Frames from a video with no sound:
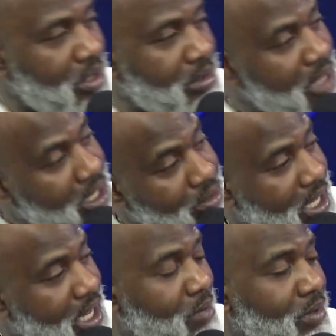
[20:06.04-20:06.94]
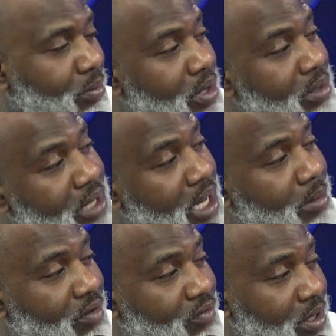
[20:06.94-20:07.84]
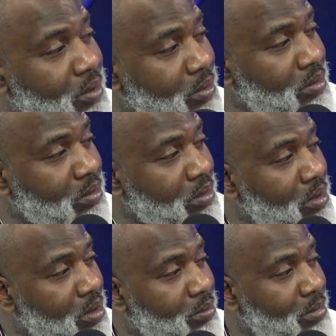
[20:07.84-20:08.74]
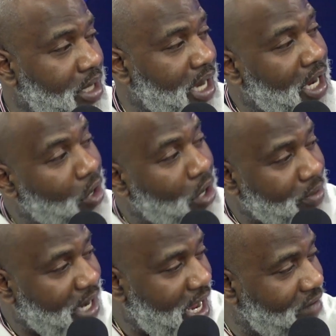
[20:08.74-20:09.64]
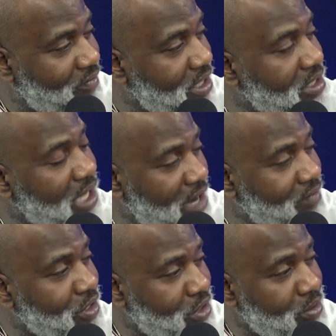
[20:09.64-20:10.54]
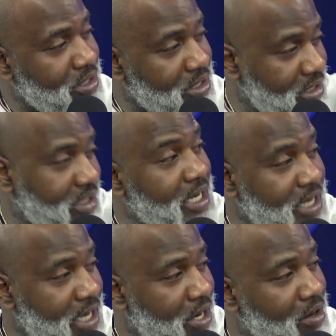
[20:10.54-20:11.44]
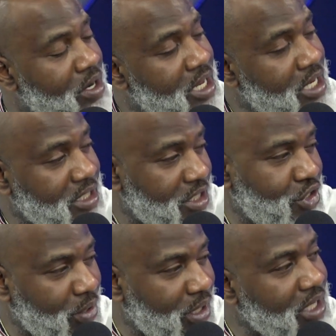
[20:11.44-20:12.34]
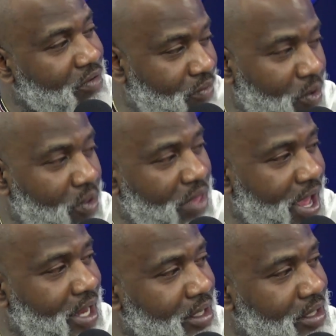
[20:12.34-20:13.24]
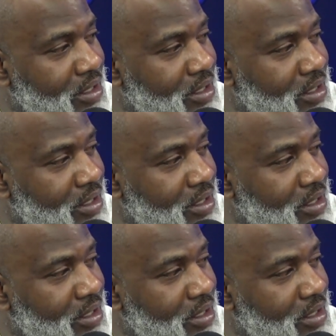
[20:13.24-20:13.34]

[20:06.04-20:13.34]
I'm like, okay, I want to pre-plan my funeral, but I already have this life insurance sitting here strictly for that.